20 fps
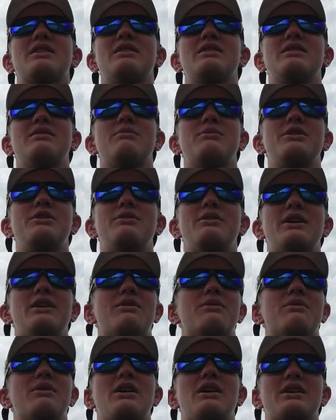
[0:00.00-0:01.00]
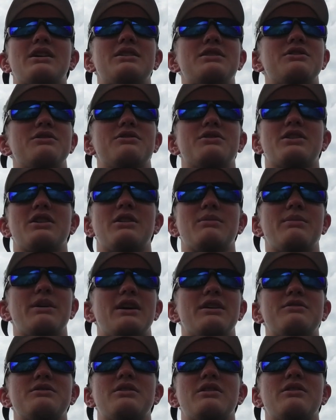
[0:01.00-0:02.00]
When you hit a rock, it's just going to
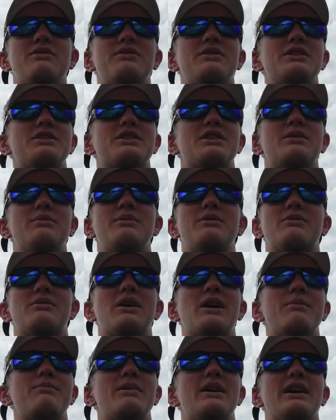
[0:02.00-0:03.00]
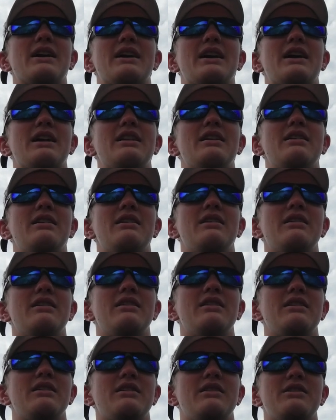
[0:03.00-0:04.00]
bounce off and it's going to be right back at it.
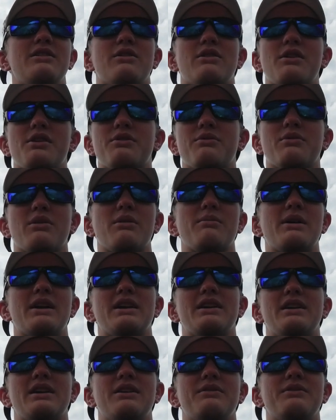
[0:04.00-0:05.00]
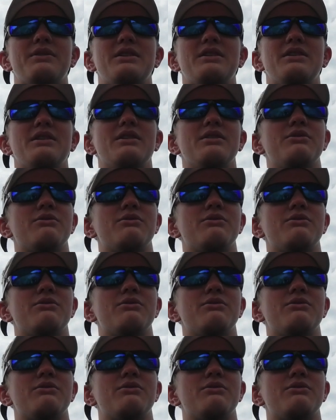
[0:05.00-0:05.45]
You don't have to worry about it giving.